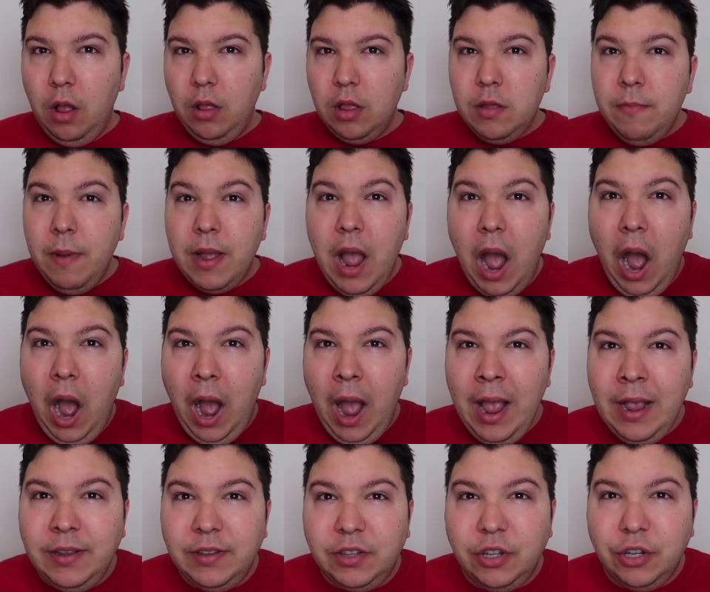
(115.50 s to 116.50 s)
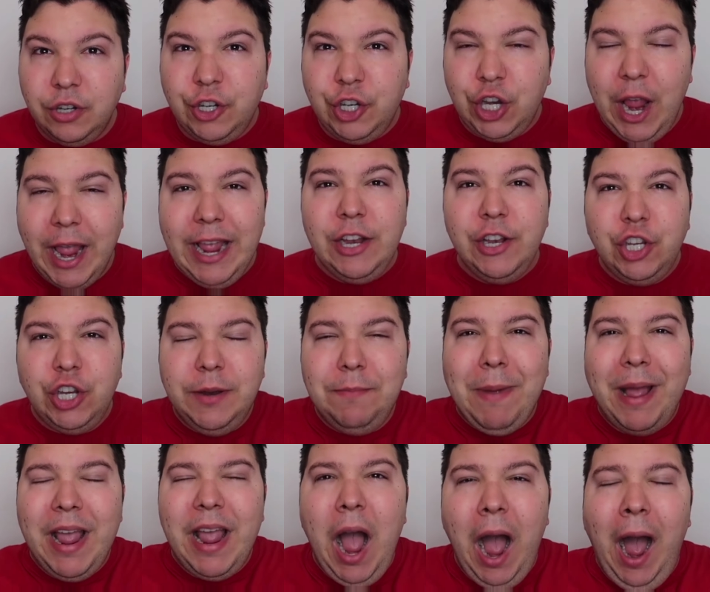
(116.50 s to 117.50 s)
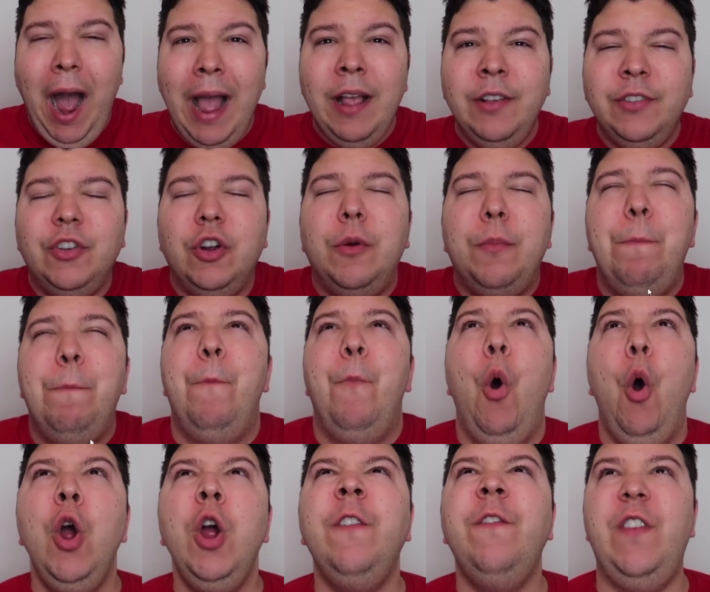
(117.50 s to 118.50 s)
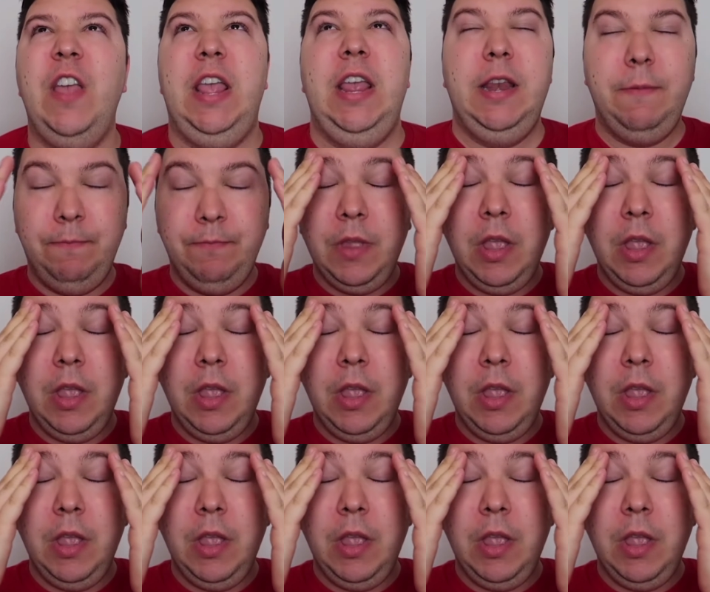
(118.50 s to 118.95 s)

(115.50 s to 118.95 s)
Look at my eyes, they're changing. My eyes are morphing.